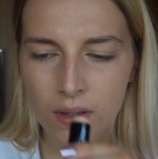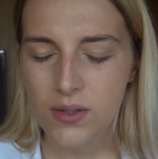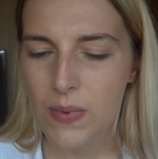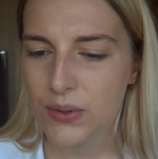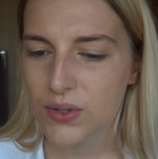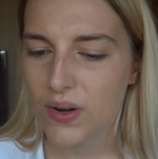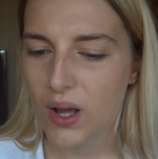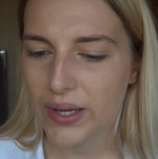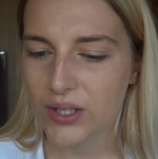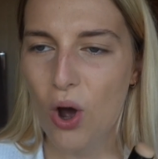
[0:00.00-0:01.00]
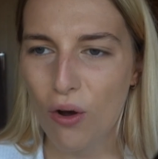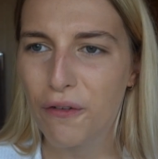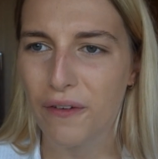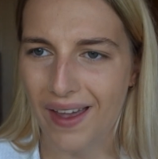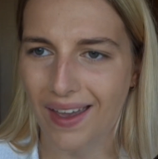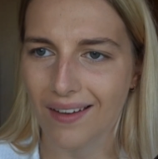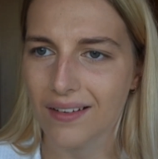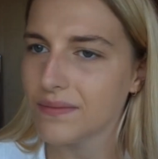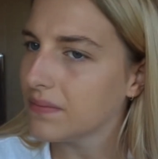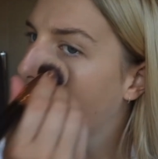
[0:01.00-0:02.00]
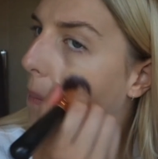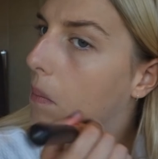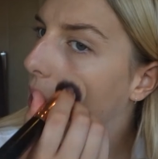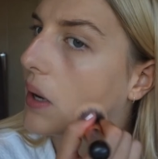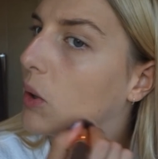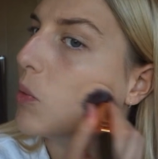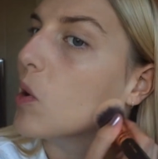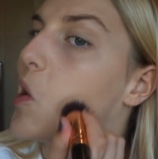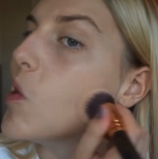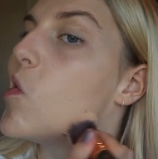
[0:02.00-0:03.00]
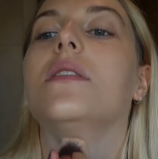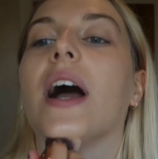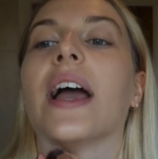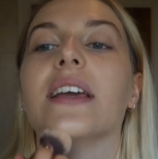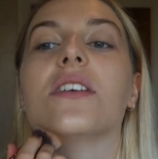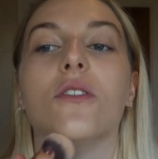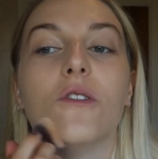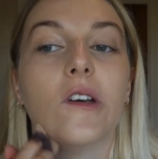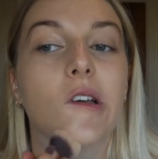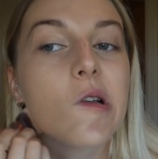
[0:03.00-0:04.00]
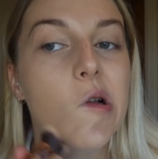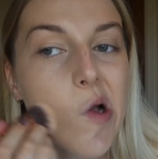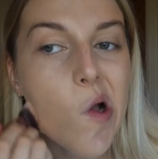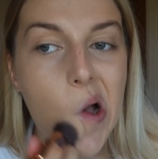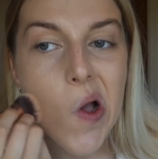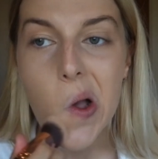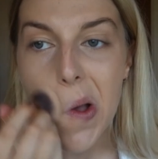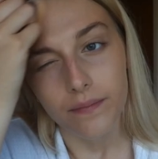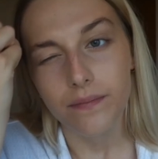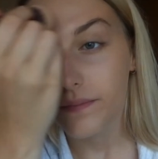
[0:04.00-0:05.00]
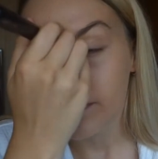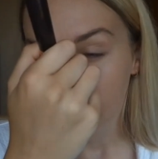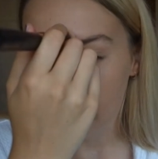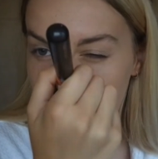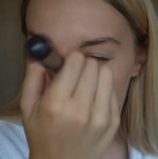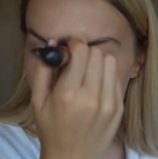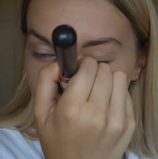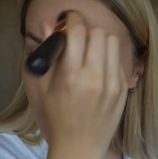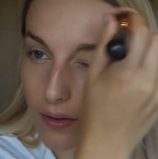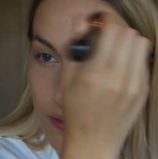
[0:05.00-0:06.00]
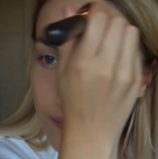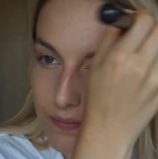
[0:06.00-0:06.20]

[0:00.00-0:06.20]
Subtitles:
Smells of like coffee, a little bit. I hate coffee. But do you know what?